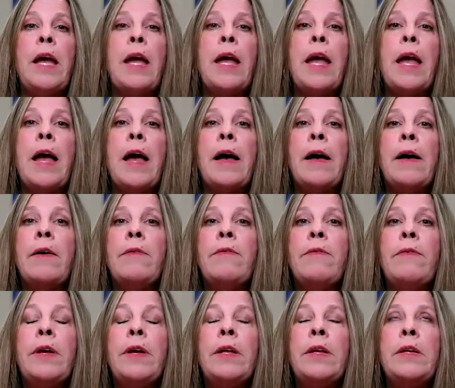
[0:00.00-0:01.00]
They
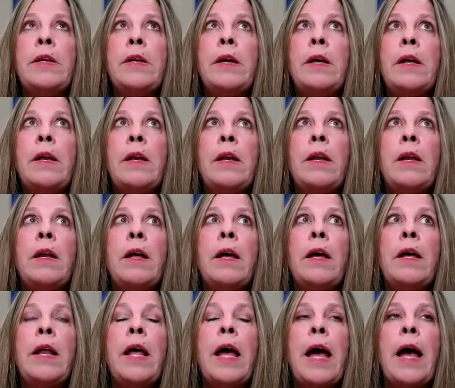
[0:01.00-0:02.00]
have in Denton
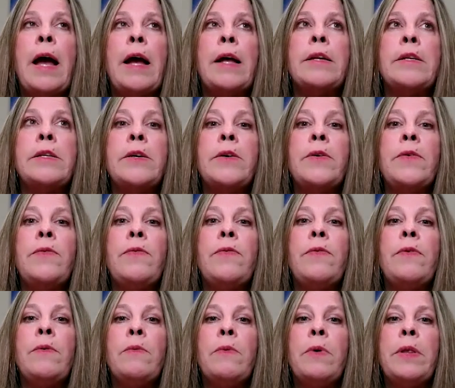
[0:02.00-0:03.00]
an
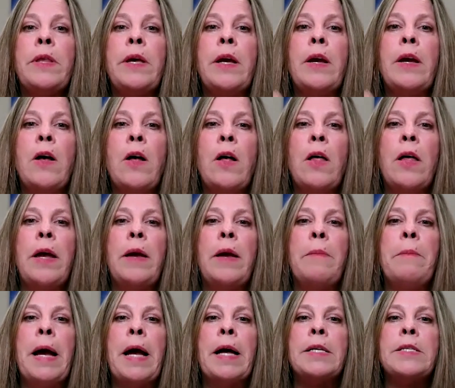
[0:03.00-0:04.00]
active, what they call
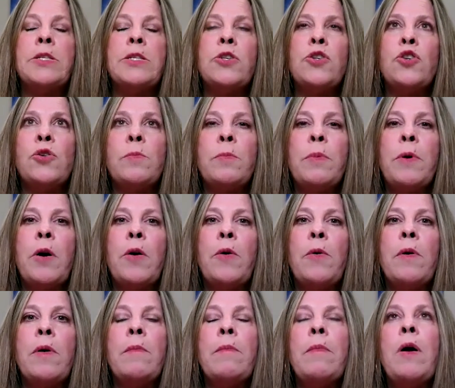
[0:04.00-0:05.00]
ambassador
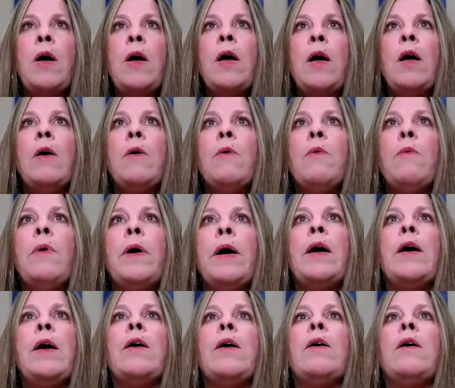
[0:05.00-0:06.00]
program,
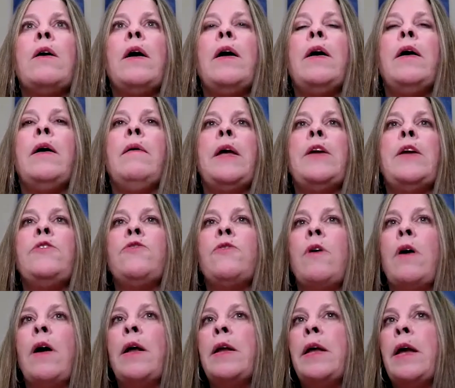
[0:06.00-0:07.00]
where they
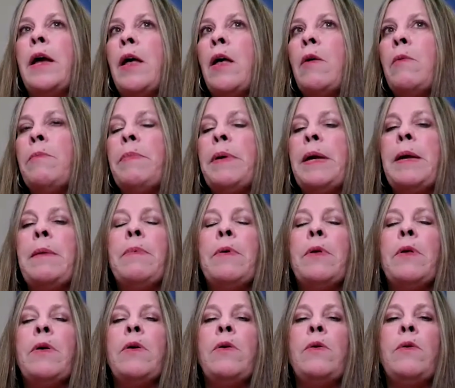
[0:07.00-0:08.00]
try to help
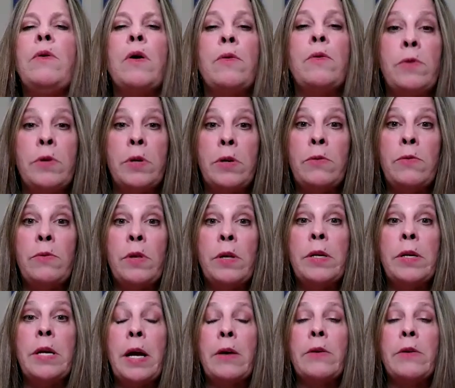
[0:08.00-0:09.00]
people who go to
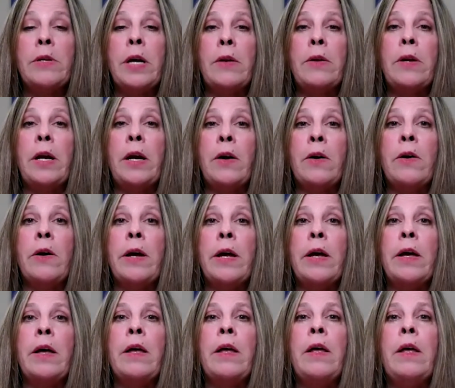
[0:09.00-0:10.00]
the downtown
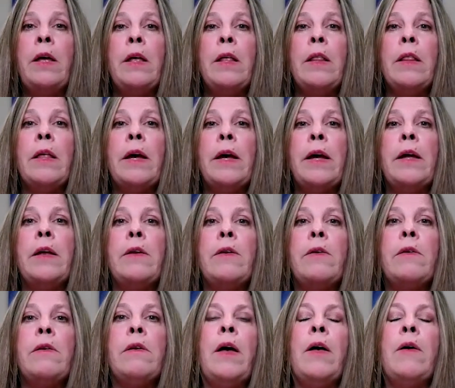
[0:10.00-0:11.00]
area, like
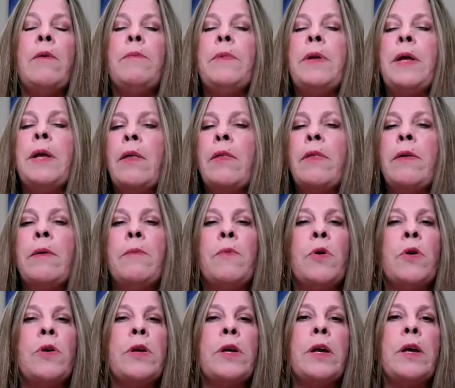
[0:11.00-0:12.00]
help tell
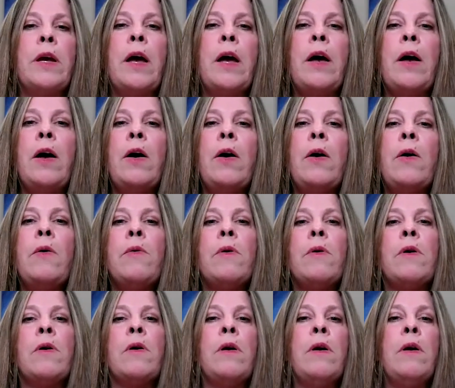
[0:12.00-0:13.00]
them where to go,
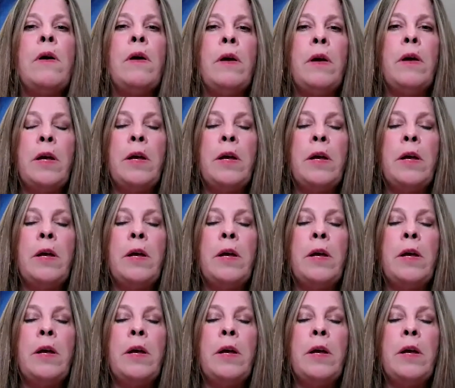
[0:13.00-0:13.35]
or,